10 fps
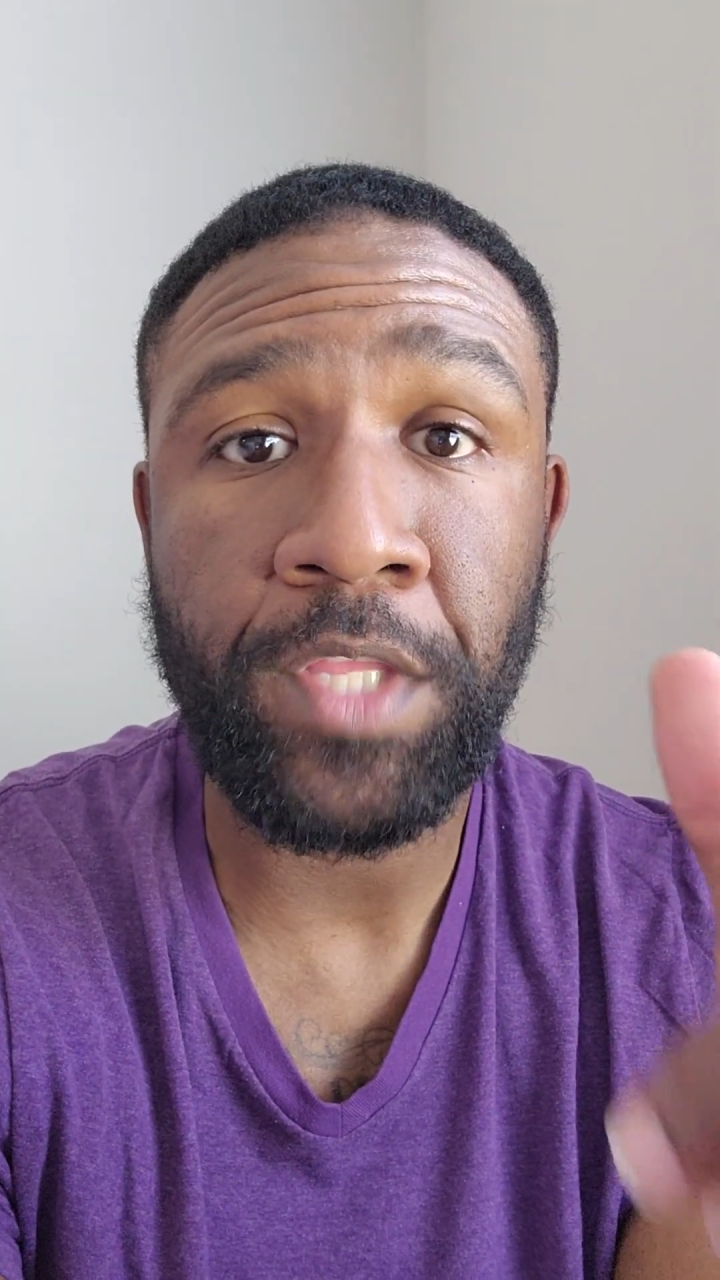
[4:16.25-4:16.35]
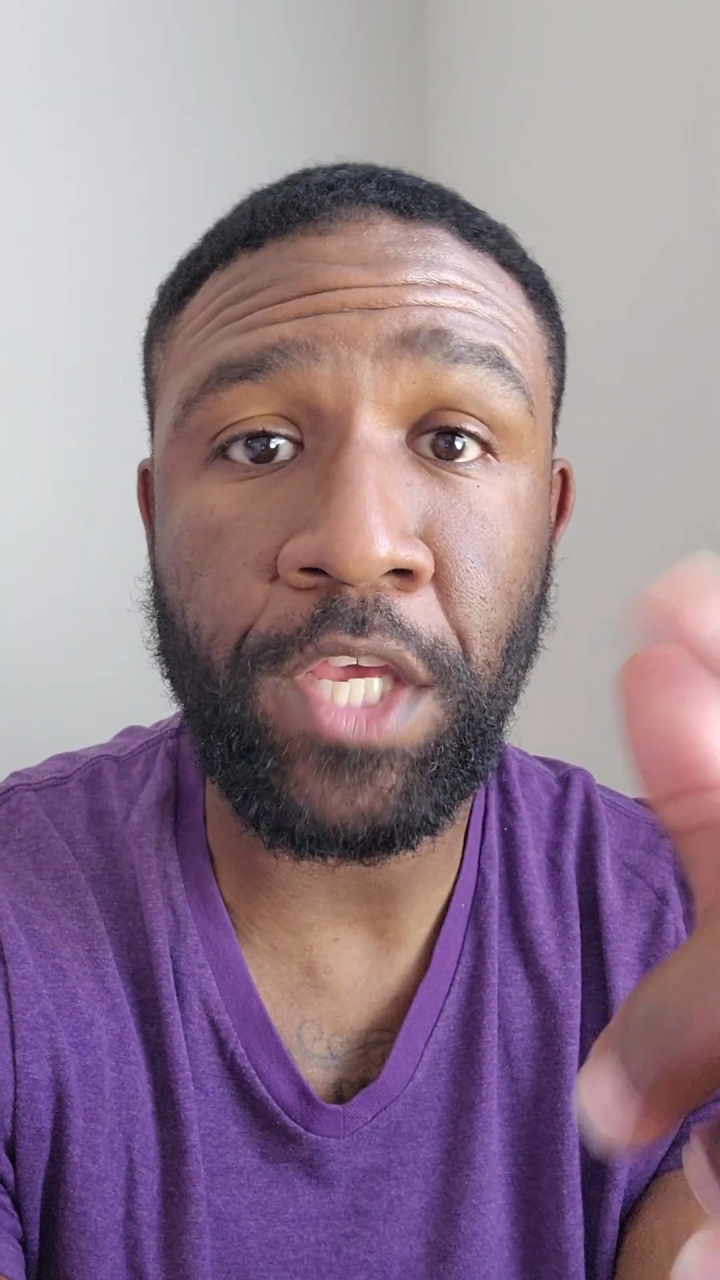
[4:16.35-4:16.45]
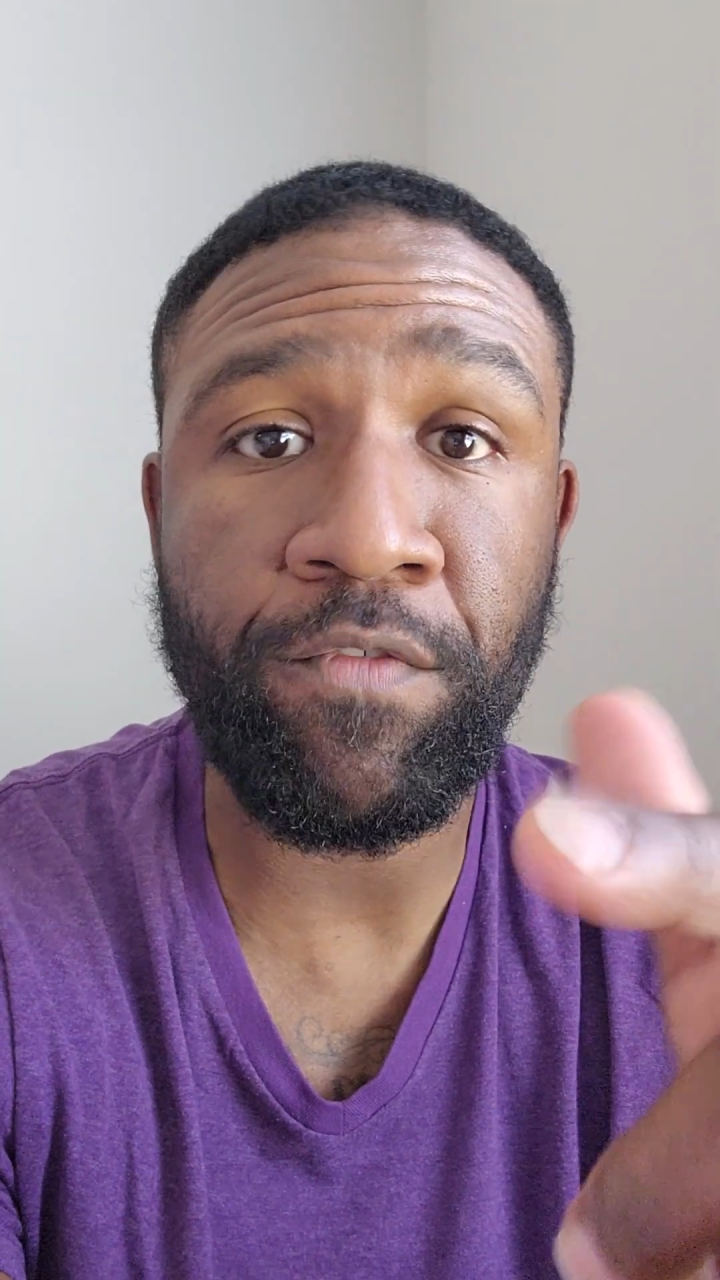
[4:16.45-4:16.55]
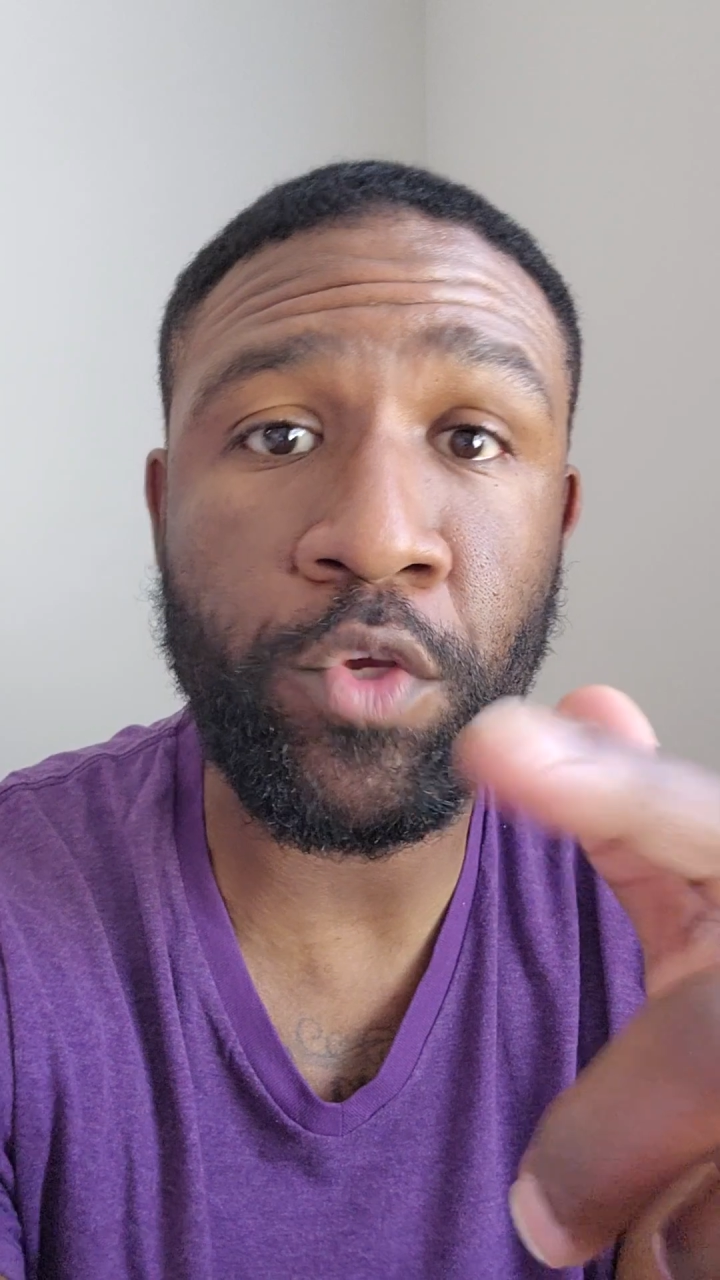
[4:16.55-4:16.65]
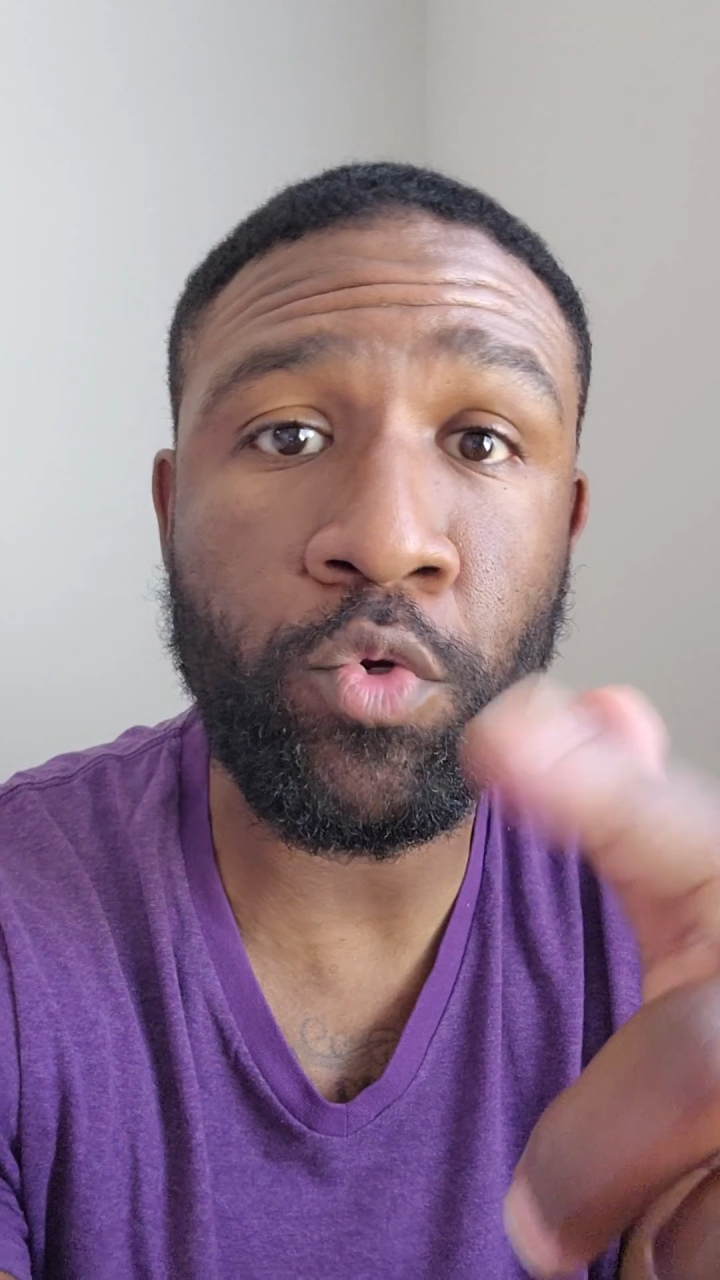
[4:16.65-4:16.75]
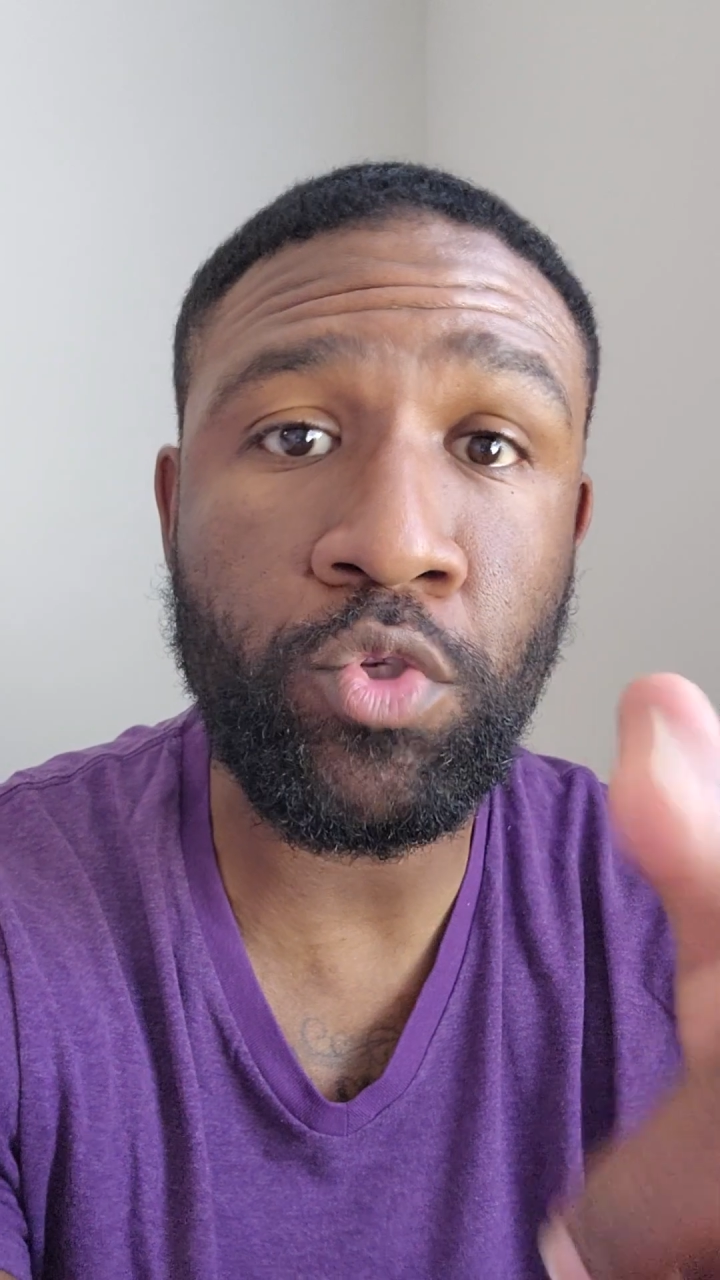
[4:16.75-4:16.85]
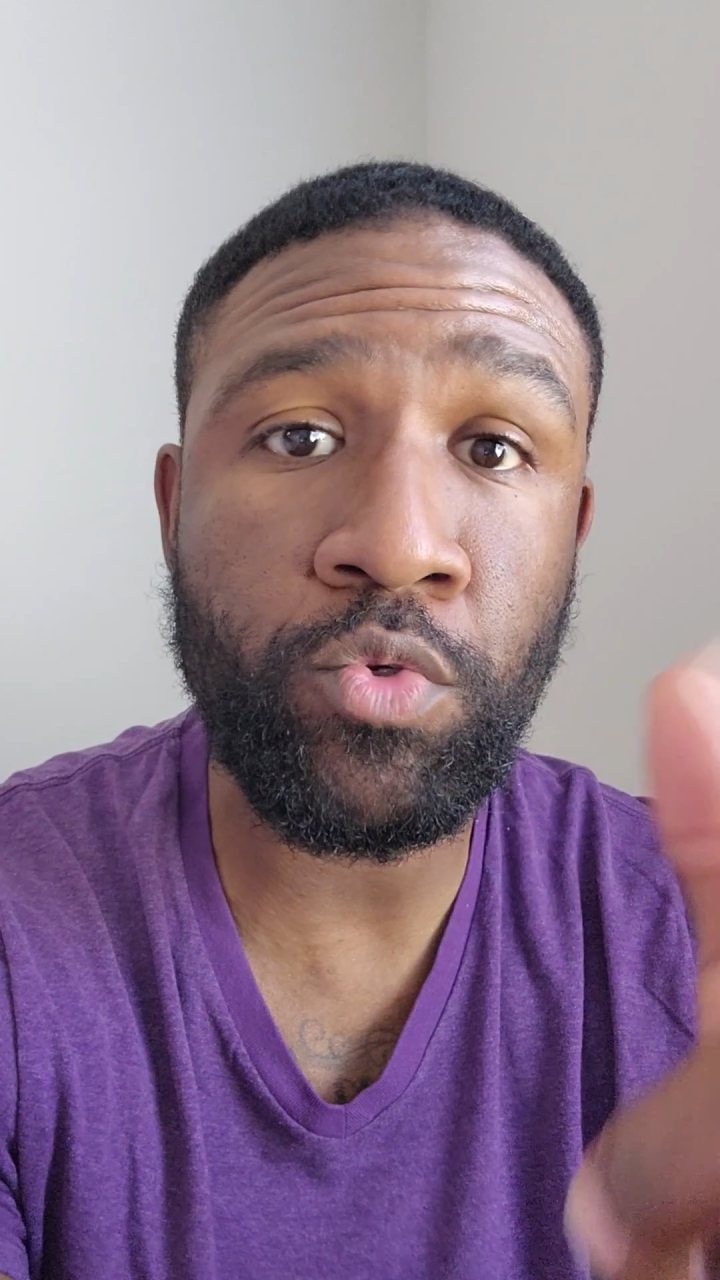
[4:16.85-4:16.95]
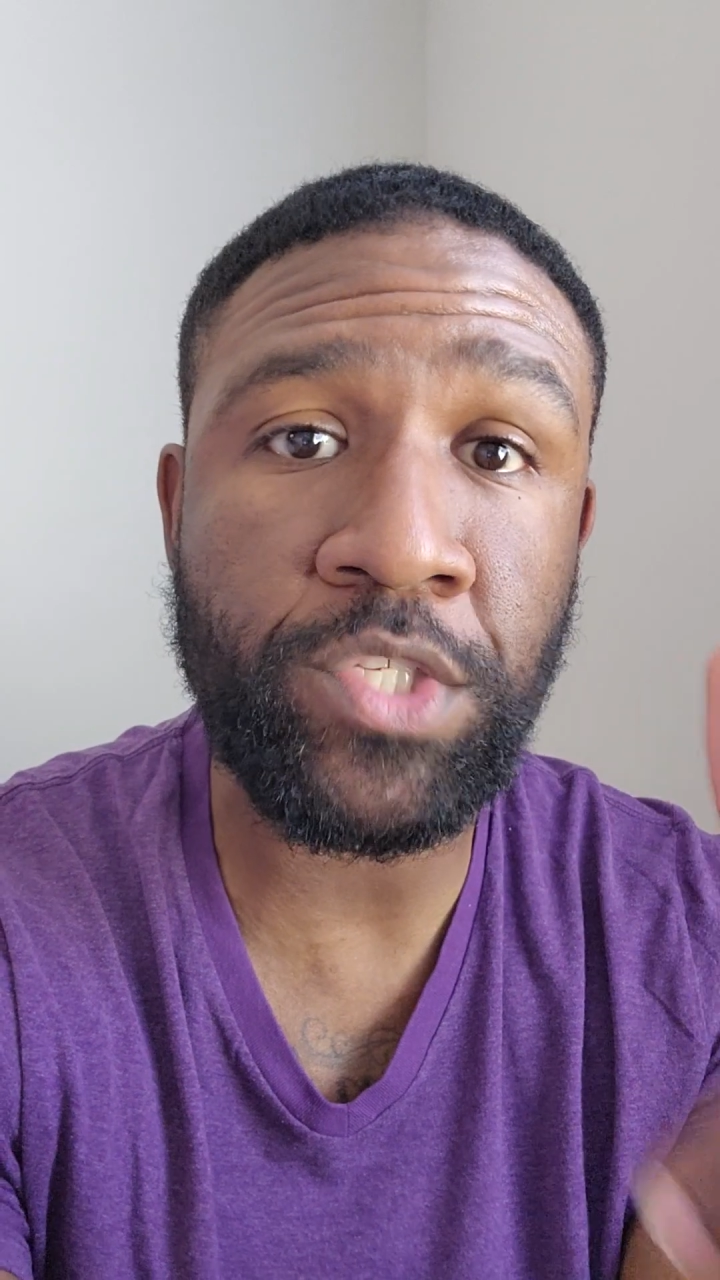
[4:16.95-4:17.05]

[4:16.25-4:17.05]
If you do